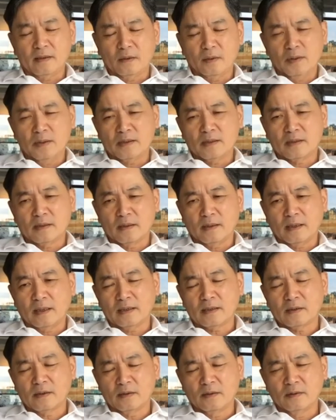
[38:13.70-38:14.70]
always
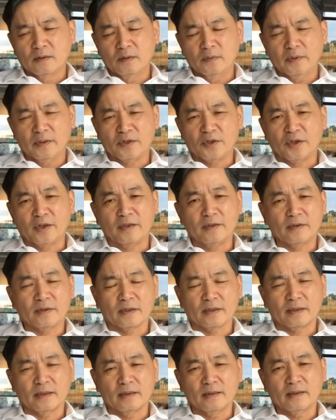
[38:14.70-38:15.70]
has got to do with change.
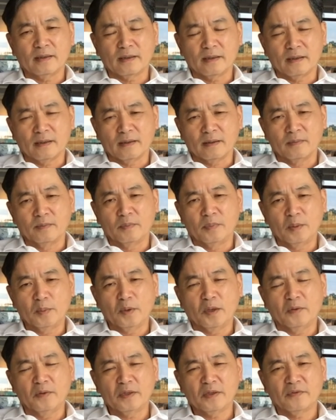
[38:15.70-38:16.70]
I think
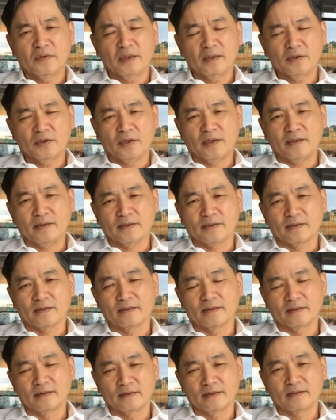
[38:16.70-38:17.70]
people always fear change.
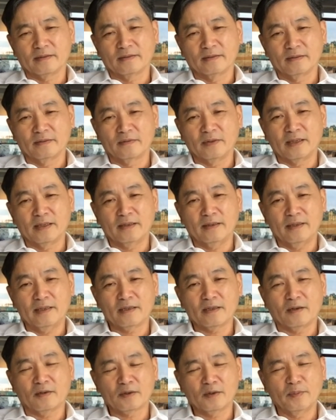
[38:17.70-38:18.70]
Whether
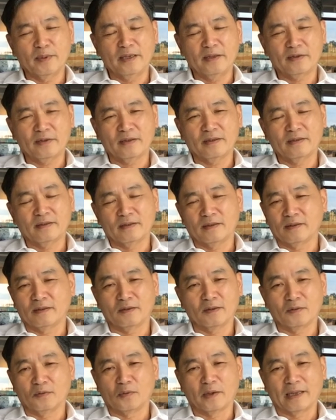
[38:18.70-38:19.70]
it's automation
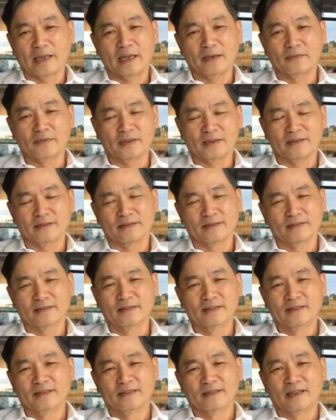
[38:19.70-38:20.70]
or whatever.
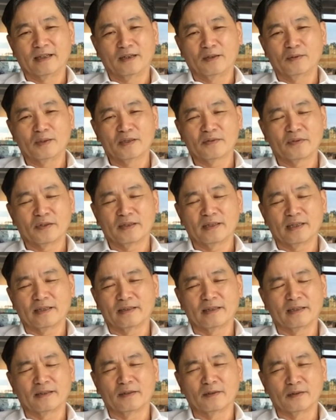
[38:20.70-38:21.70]
They always fear
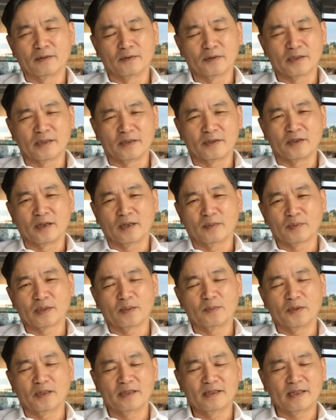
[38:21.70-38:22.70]
that they're going to lose their job.
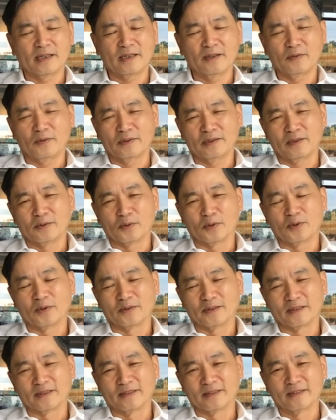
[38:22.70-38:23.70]
Somebody's taking over their
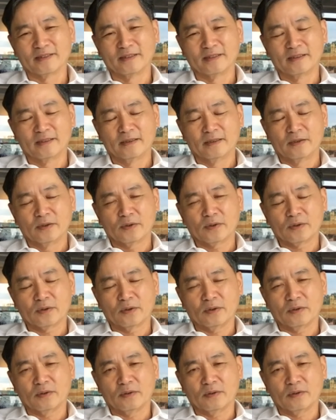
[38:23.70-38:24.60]
role. So,